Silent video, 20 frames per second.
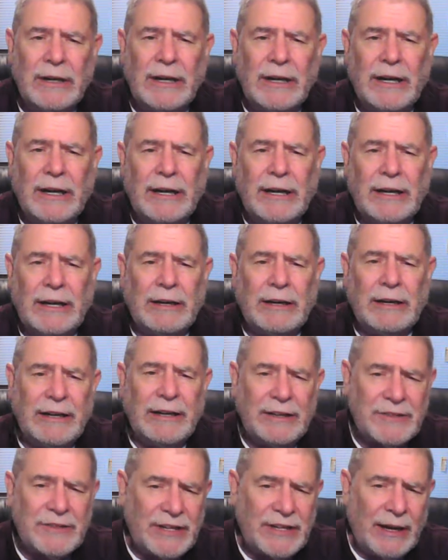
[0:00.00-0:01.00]

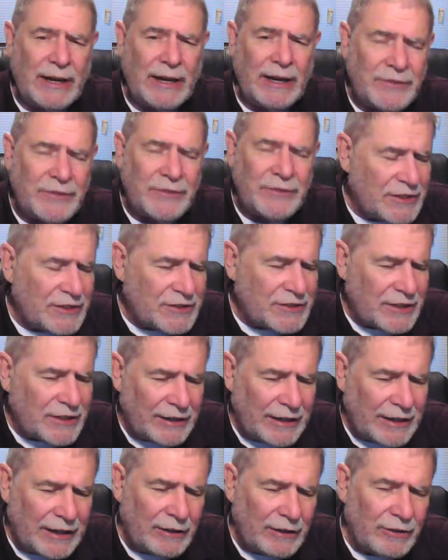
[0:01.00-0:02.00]
its emphasis
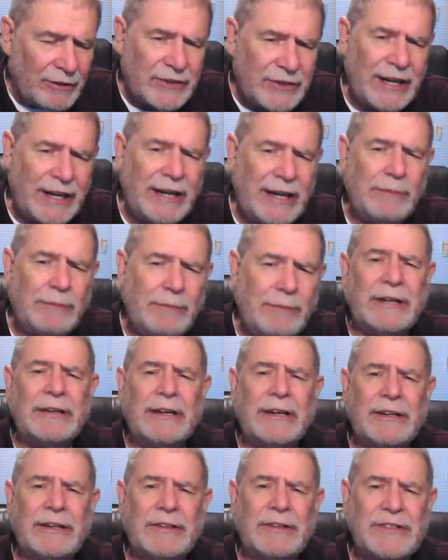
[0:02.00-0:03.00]
on
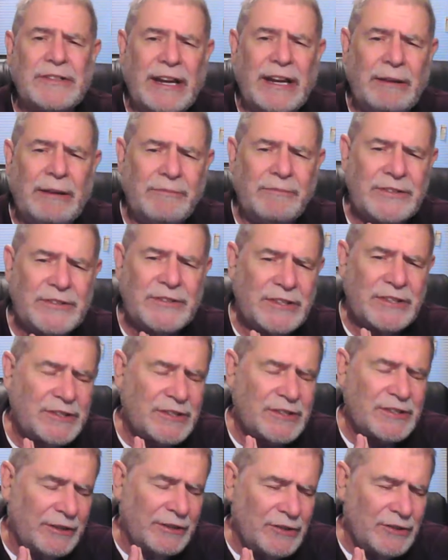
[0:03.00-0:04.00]
entertainment, its
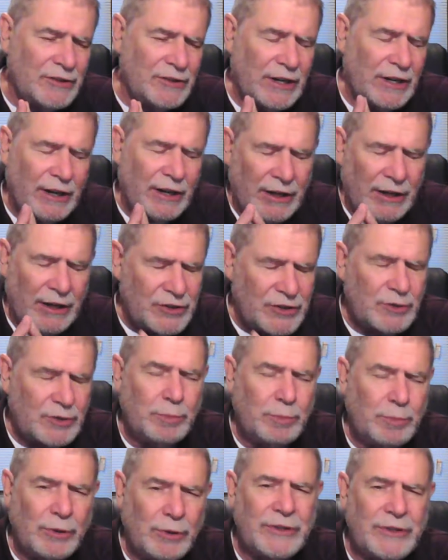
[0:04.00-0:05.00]
emphasis on
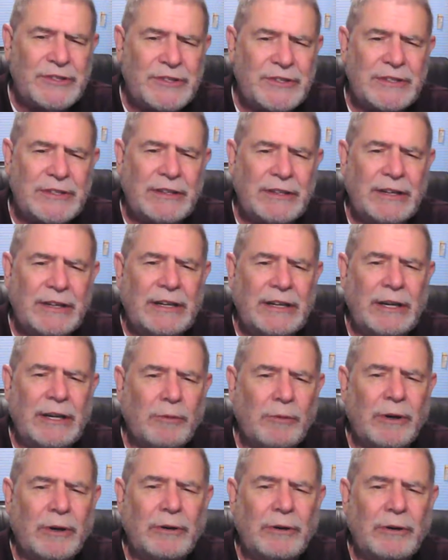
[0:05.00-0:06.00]
sports
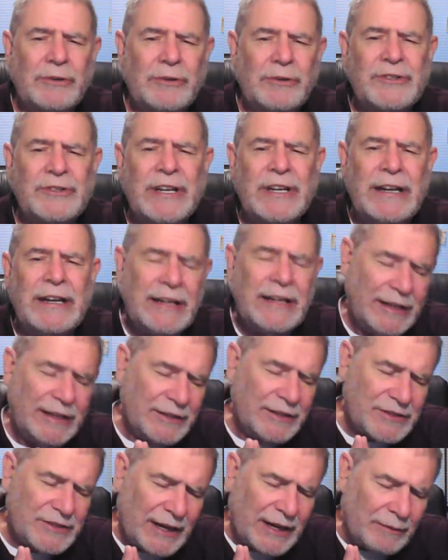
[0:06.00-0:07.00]
heroes,
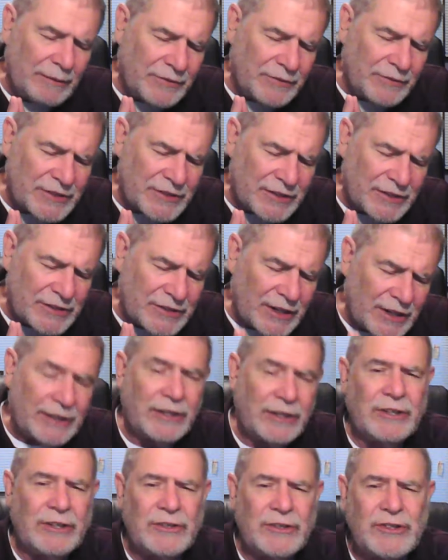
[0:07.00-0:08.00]
its emphasis
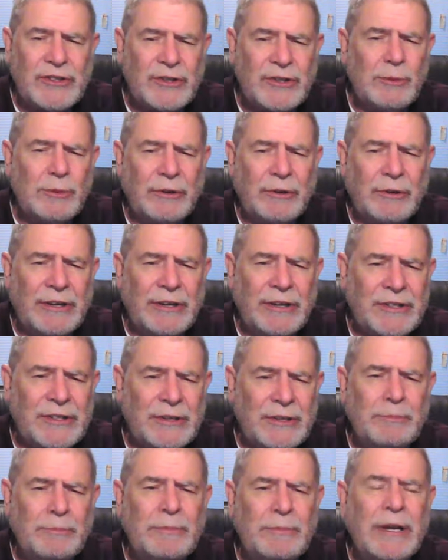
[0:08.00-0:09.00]
on
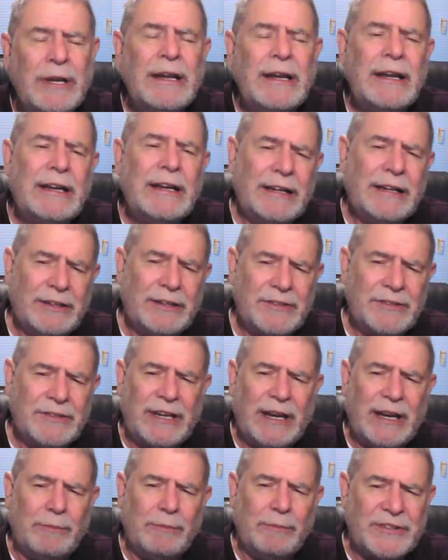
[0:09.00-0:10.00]
consumerism, its
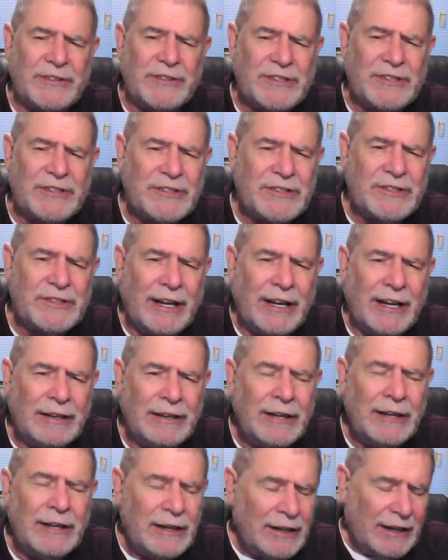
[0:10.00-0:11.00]
emphasis
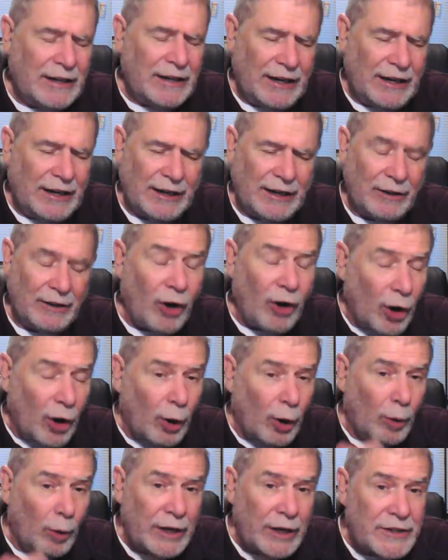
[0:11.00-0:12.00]
on
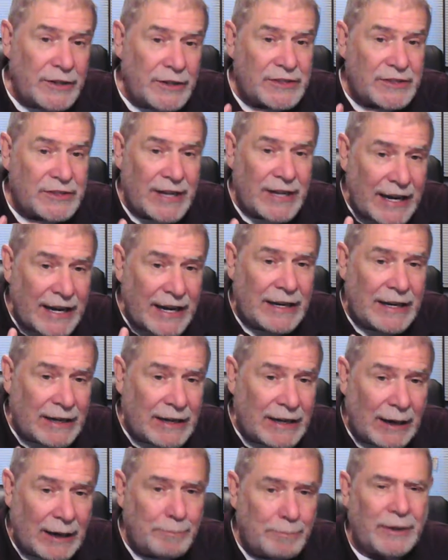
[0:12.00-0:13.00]
always staying
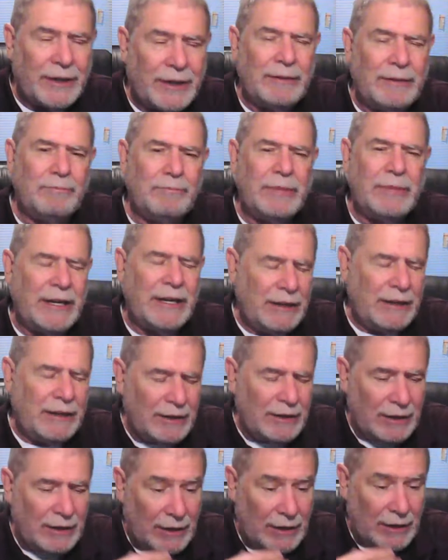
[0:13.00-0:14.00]
up and
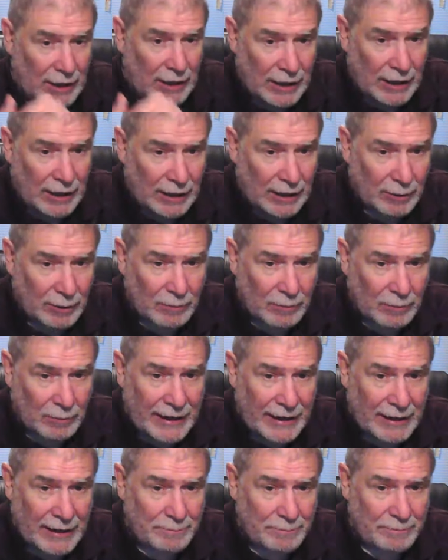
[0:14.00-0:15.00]
being
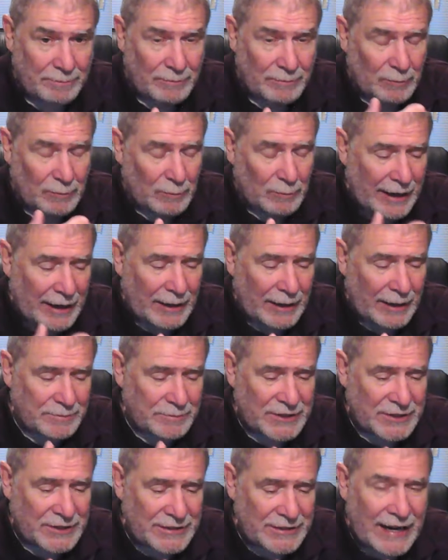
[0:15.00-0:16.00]
right
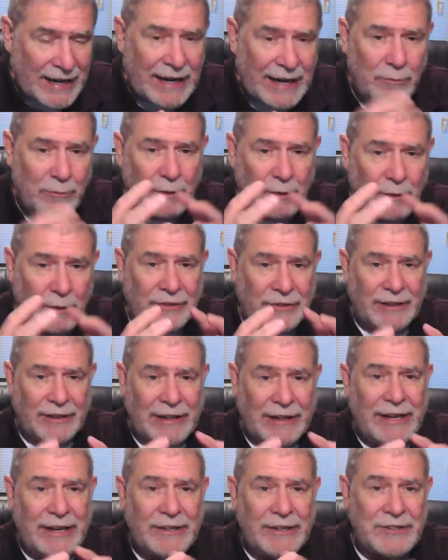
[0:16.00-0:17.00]
up to date with the
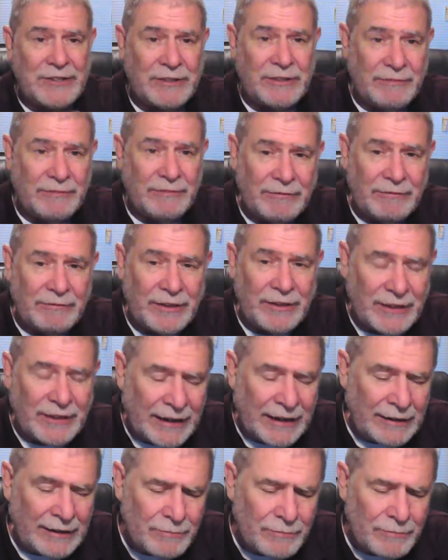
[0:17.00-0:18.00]
latest of
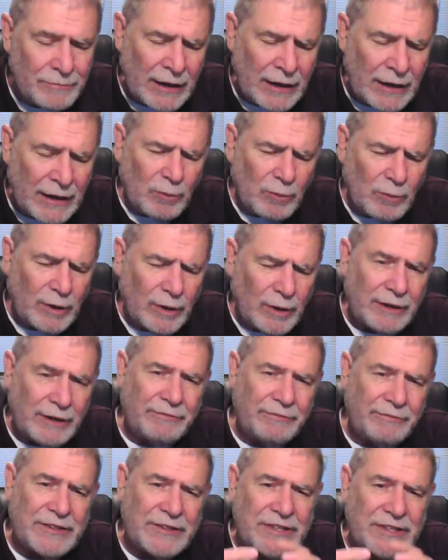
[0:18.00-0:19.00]
everything. What
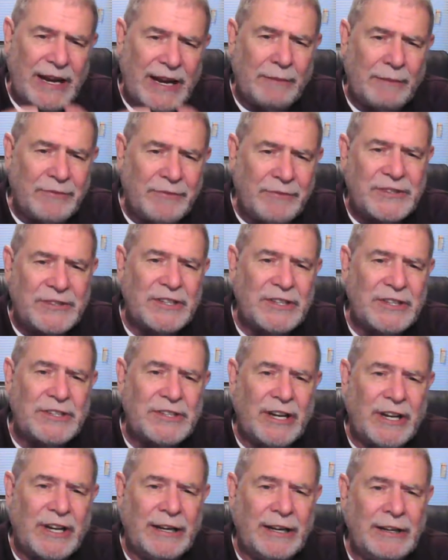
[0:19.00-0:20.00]
if its
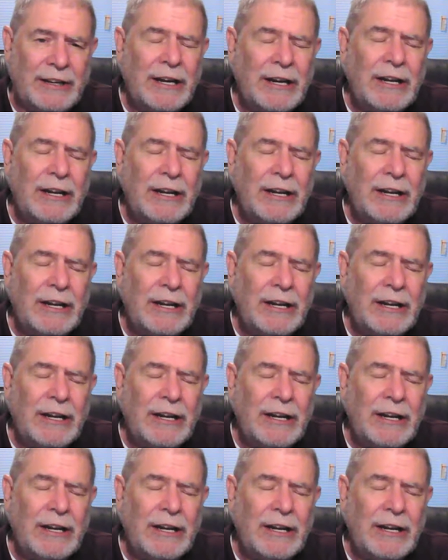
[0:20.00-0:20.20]
emphasis on